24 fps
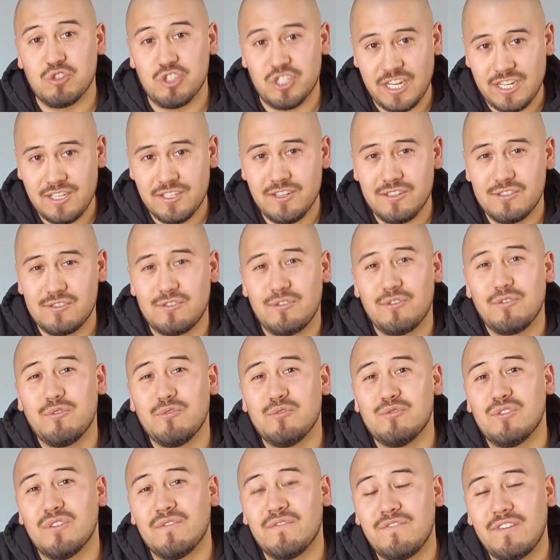genius who
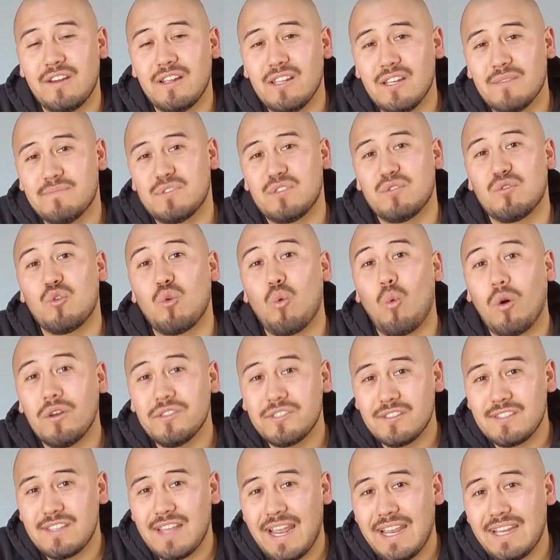developed
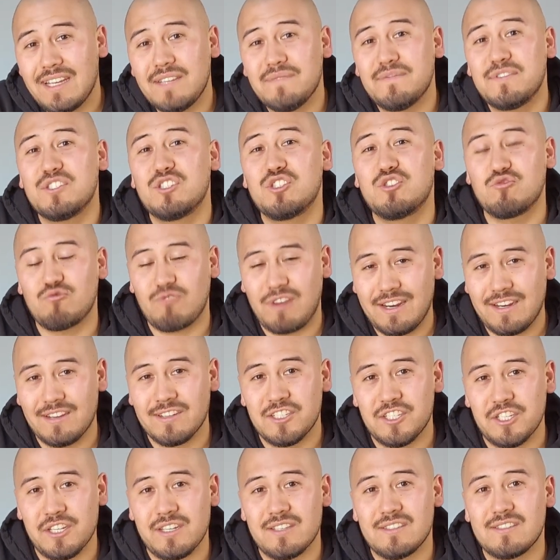quantitative
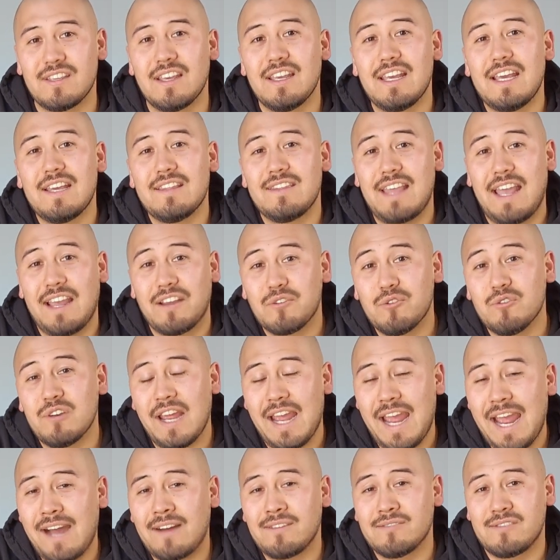strategies that could
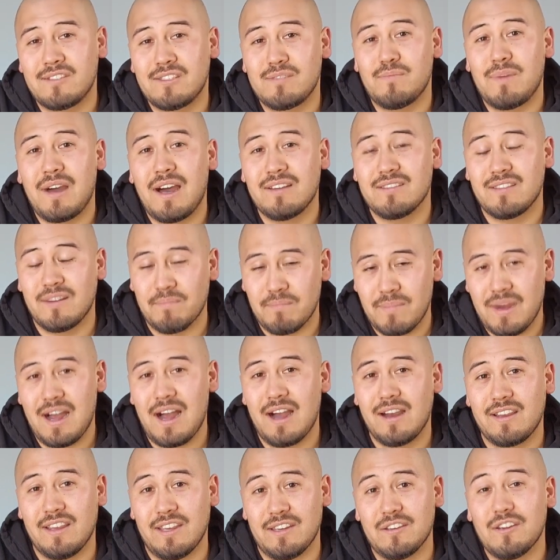outsmart the
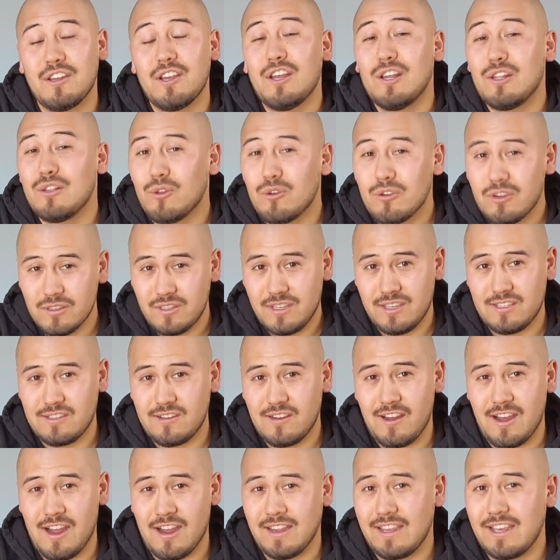market. Look at this
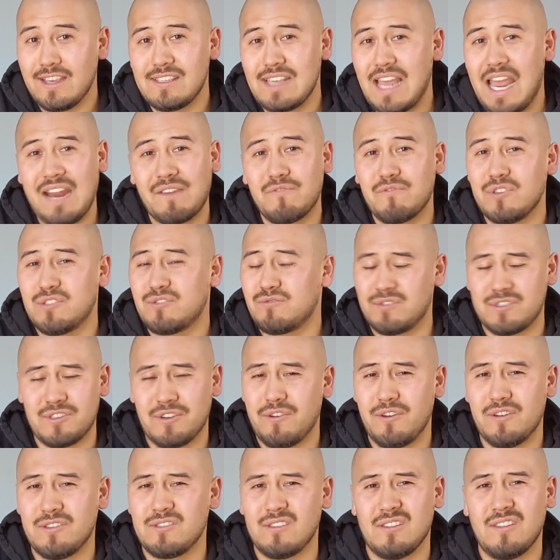guy. His average
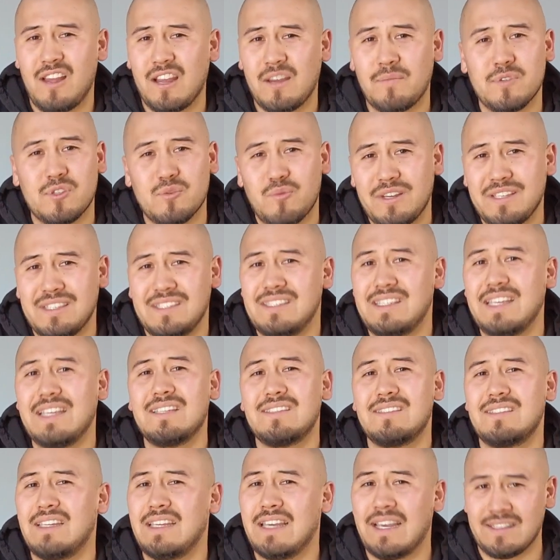returns are like between
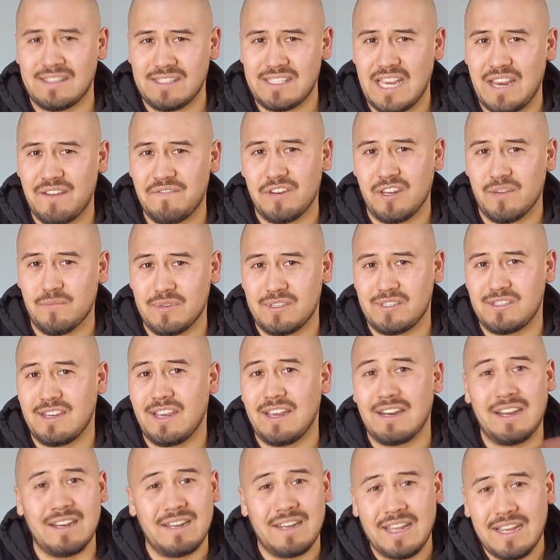60 and
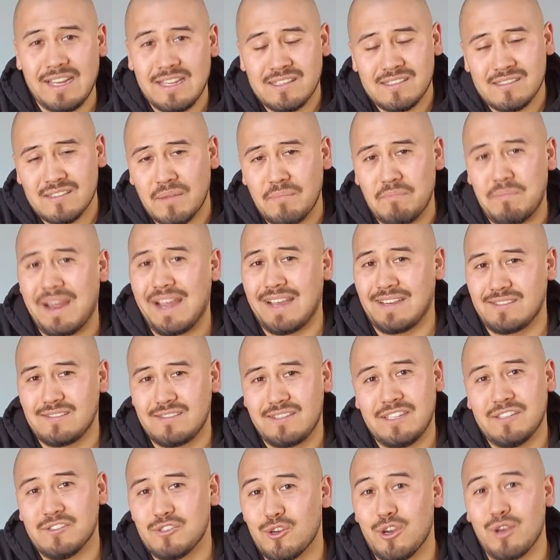70%, and he's the best
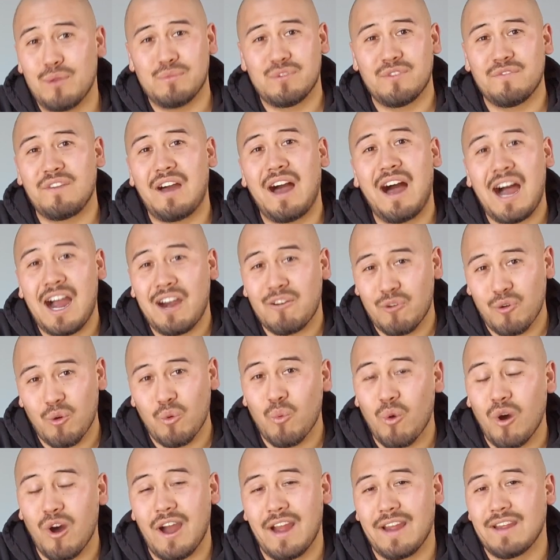in terms of
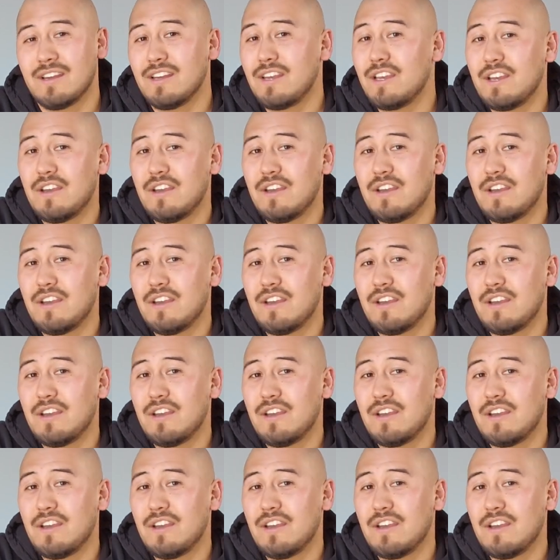ROI.